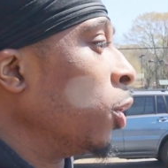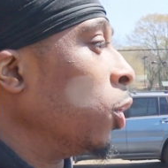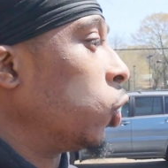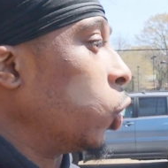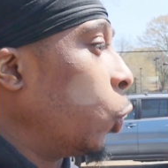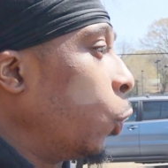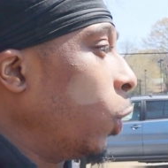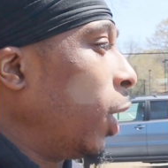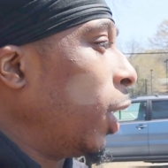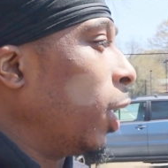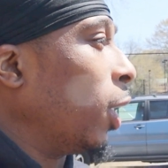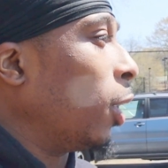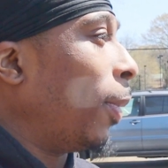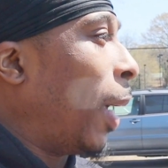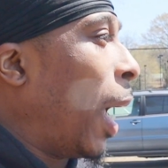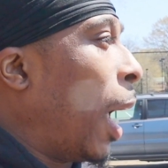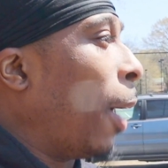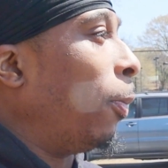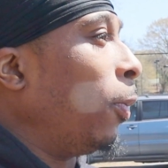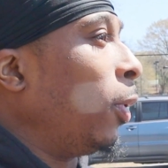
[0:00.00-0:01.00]
So what ended up
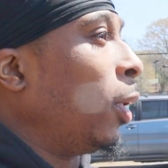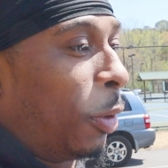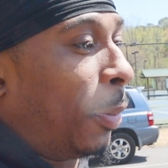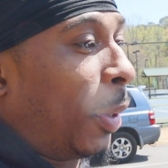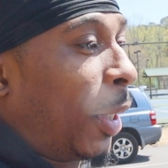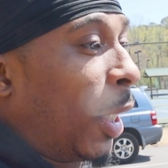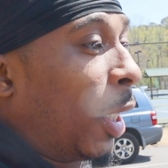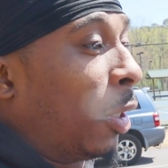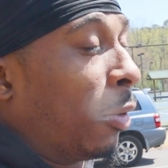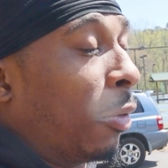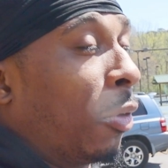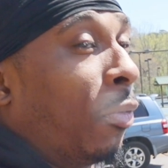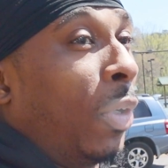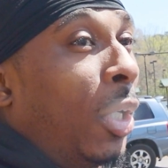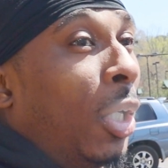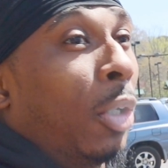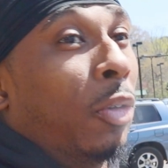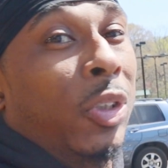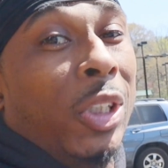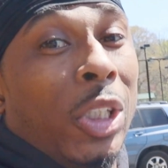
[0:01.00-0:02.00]
happening at the beginning of the
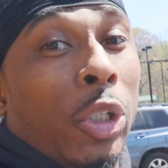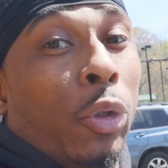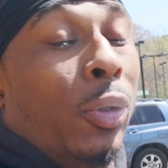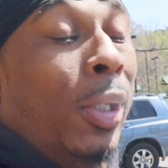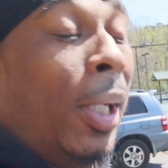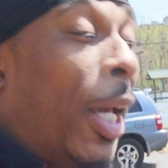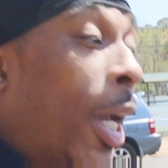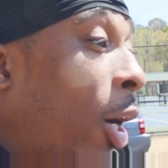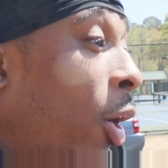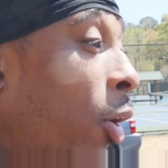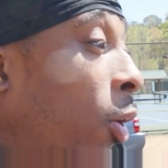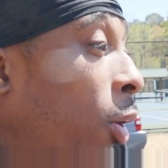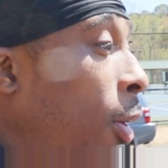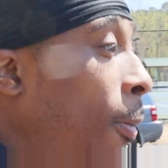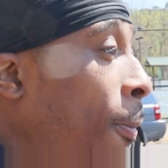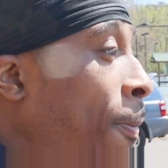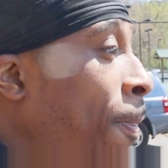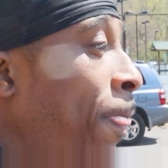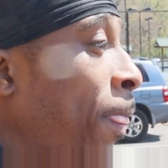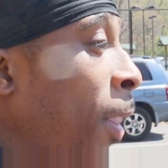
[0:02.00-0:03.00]
video till now,
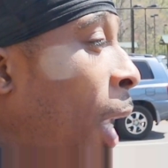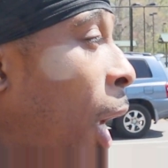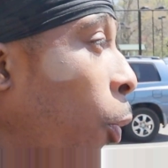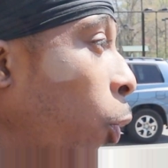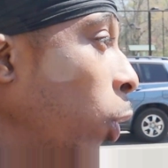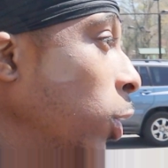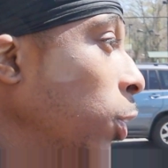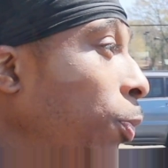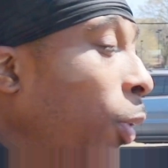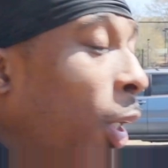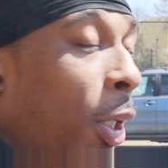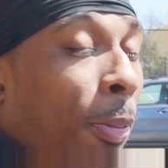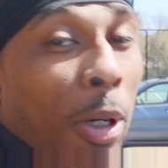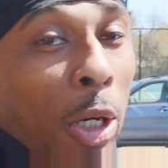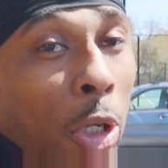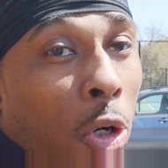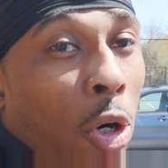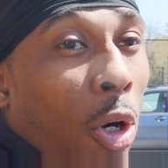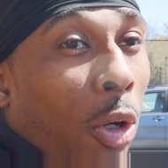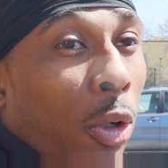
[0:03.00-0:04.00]
I went to pick
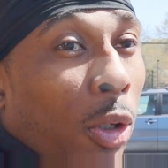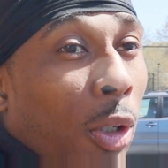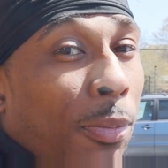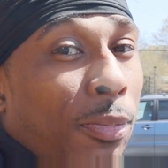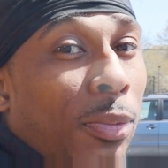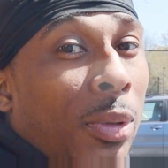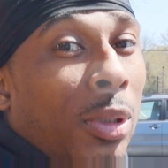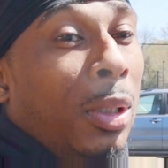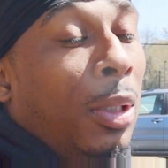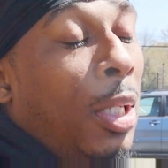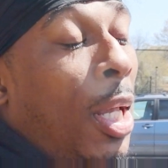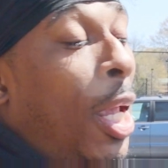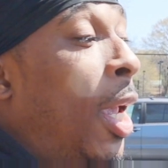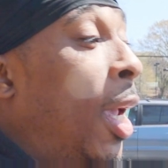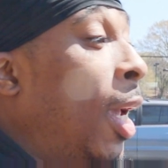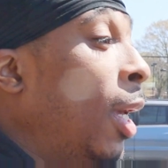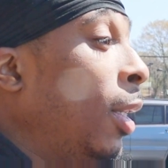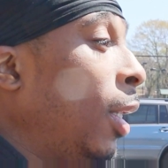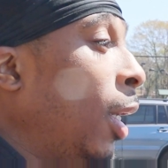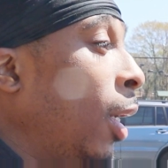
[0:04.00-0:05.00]
my car up
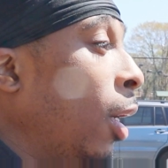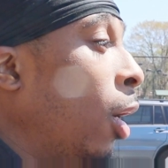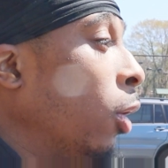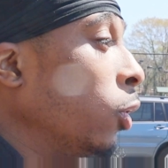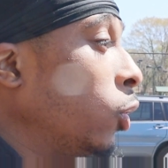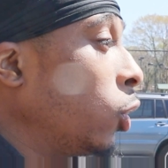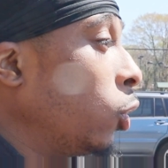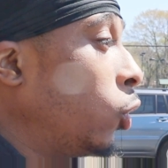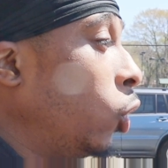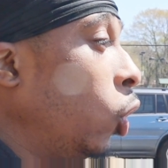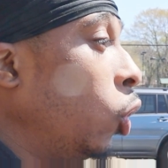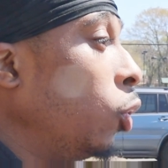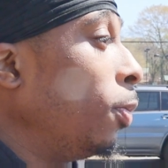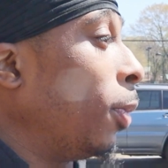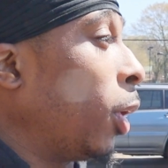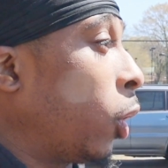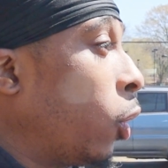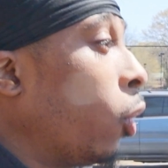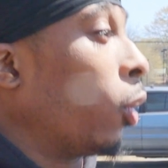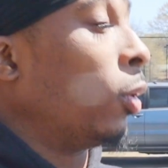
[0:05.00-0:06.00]
and they also told me
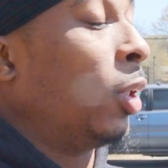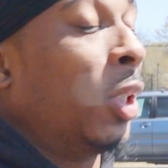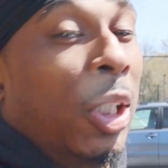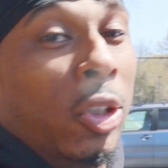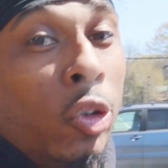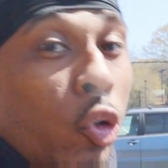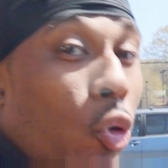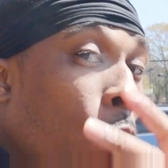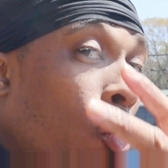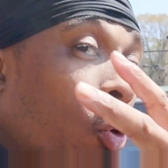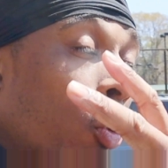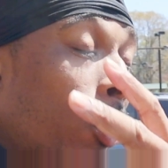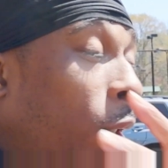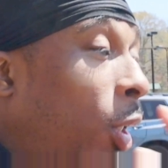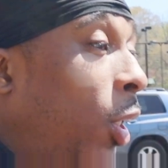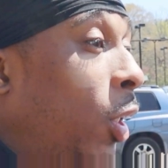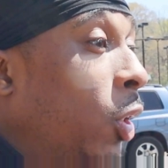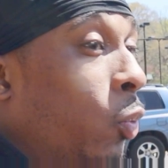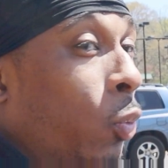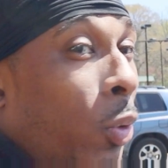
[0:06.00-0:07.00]
my car needed 2 more
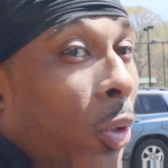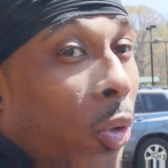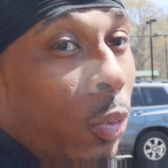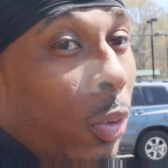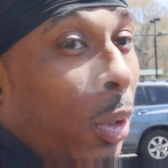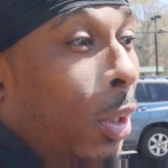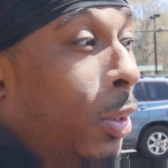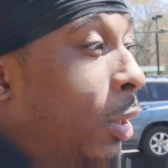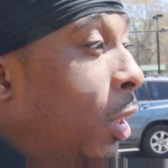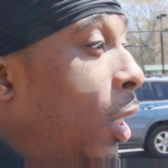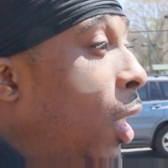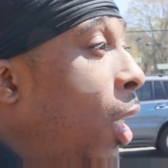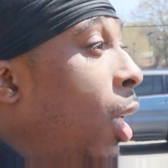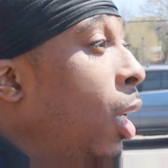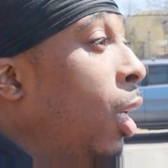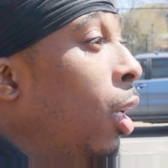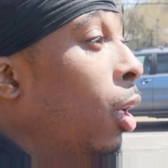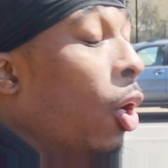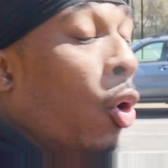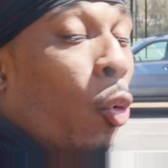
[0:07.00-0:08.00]
things, which was
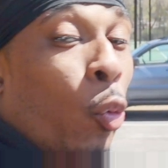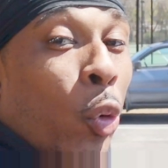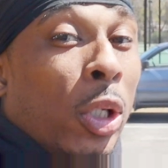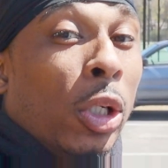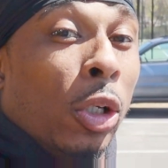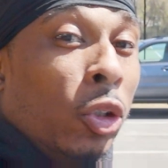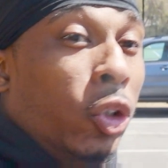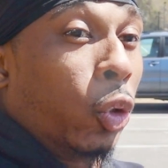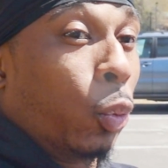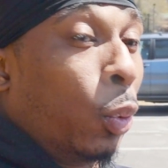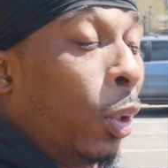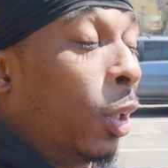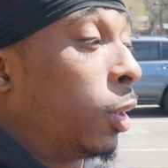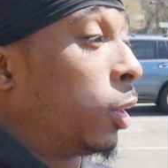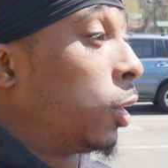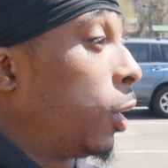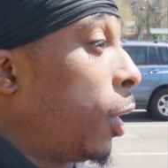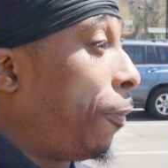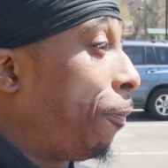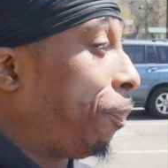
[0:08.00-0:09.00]
a window
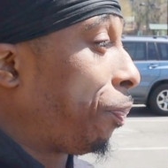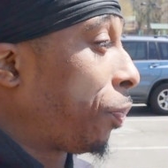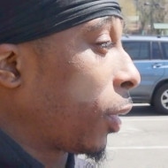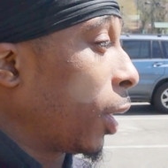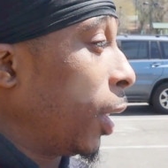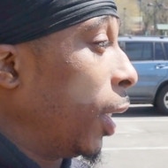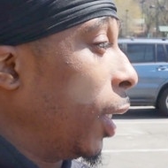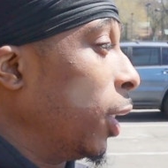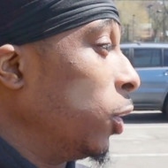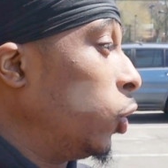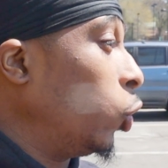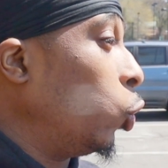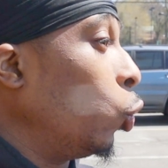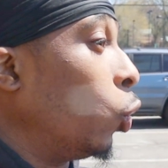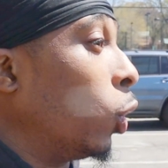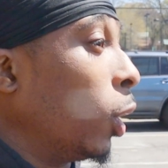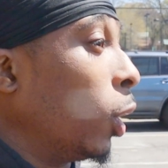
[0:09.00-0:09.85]
switch and 2